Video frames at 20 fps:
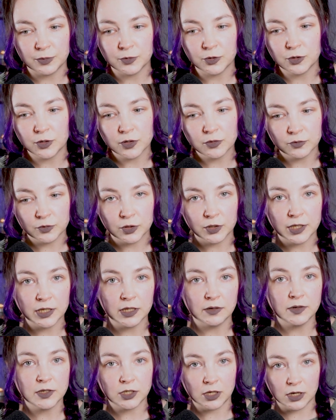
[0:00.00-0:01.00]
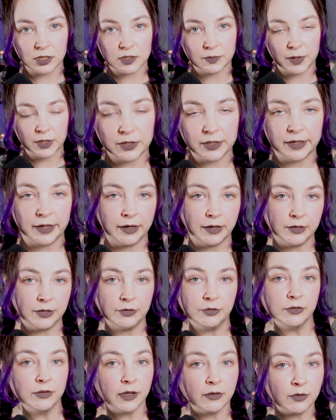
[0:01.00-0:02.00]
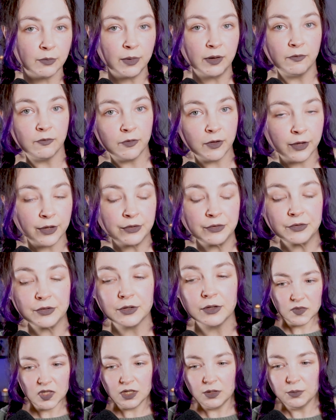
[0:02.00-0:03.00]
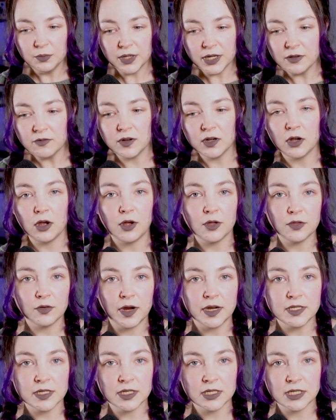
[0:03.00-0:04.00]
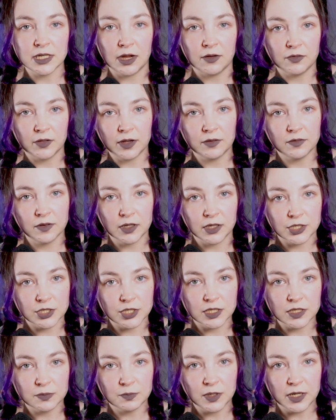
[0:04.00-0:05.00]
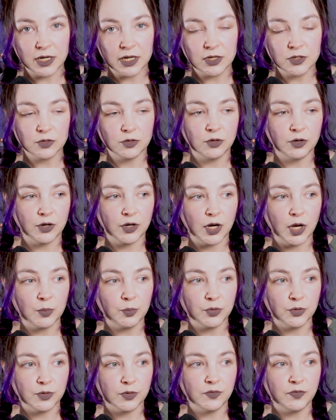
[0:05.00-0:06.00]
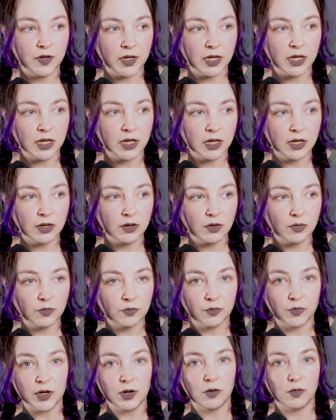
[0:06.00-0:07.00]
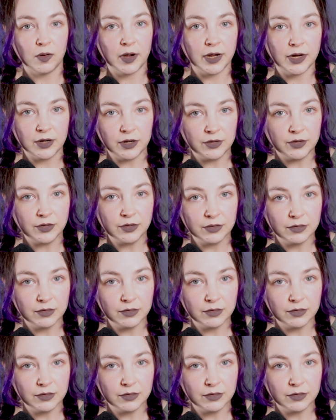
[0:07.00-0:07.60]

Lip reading: Court ruling that we talked about. You can't use government funds. But even authorizing staff-led religious meetings or approving required